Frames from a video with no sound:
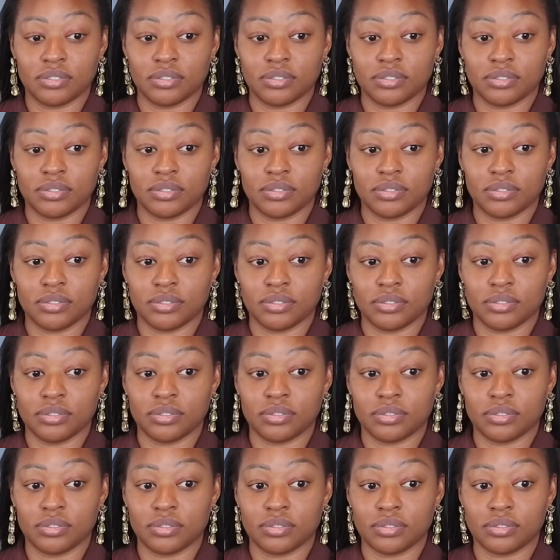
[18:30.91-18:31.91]

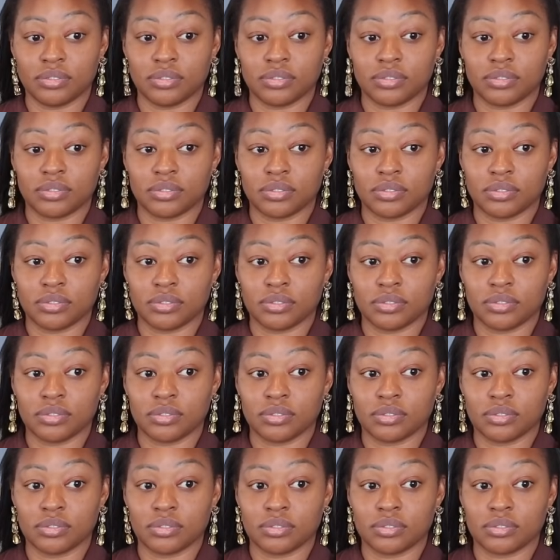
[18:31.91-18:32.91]

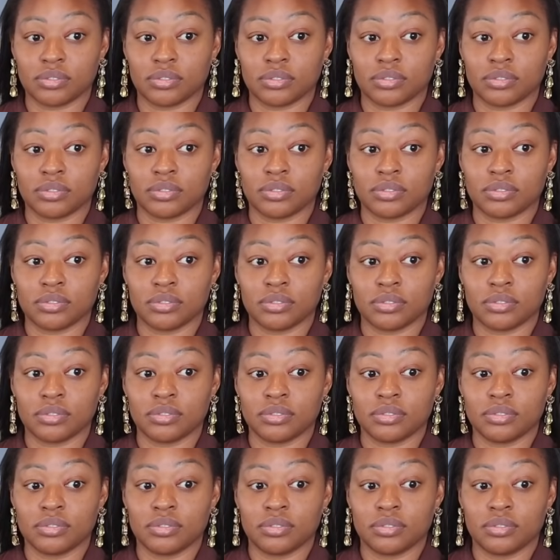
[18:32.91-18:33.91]

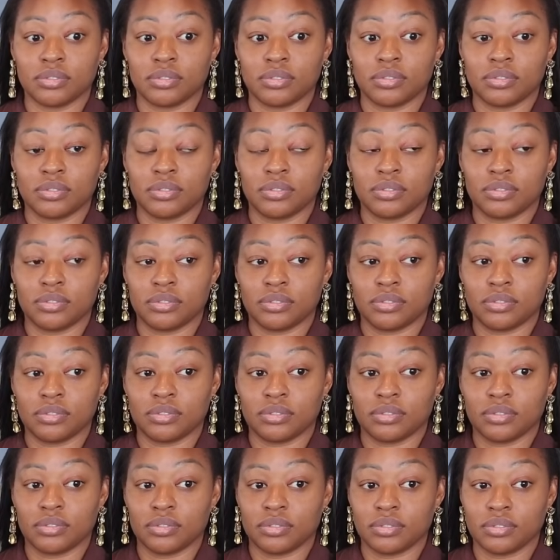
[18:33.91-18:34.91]

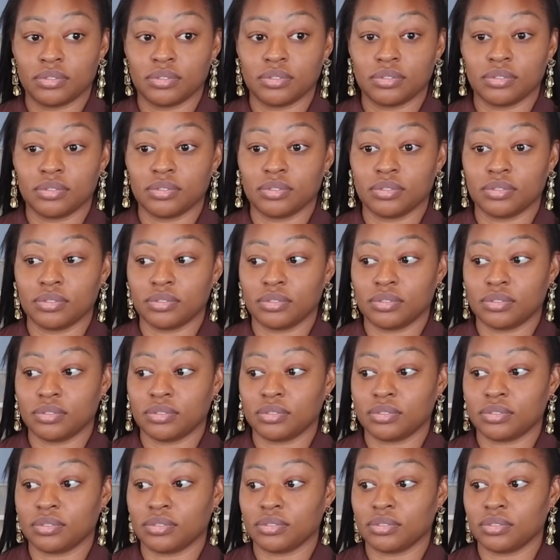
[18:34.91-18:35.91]

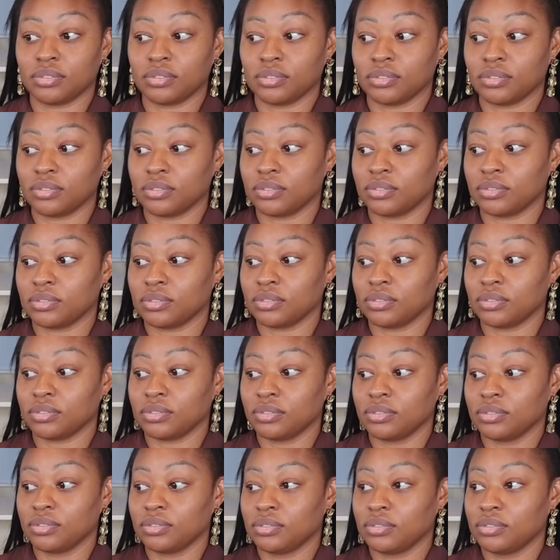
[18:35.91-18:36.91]

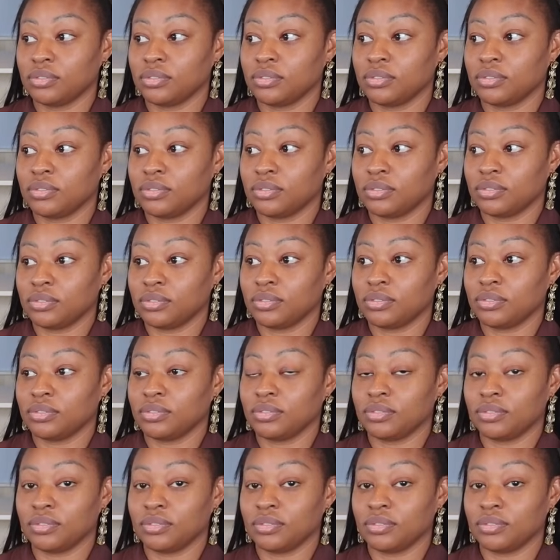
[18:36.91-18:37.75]
(not speaking)